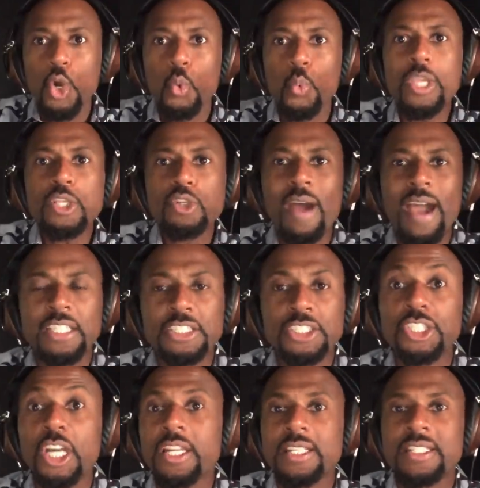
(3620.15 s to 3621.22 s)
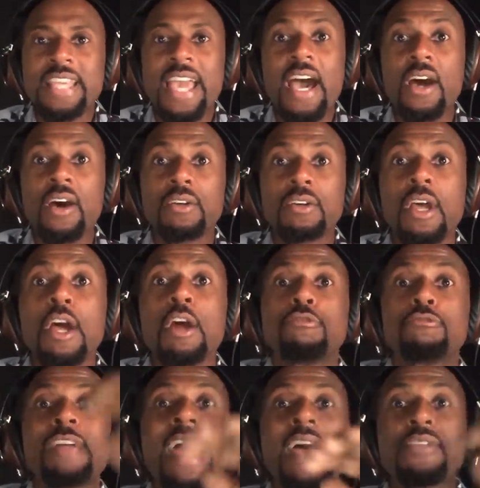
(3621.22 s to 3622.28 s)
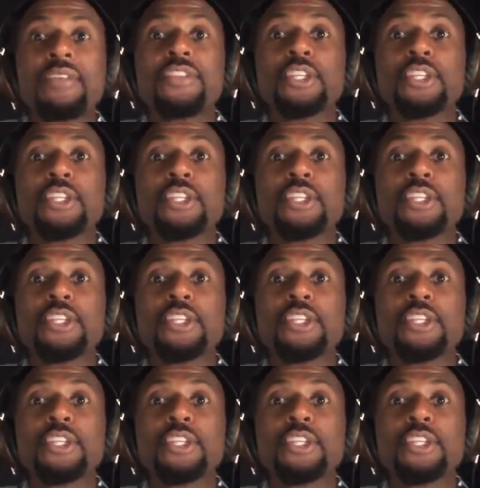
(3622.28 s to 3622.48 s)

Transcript: we try to shut it down rather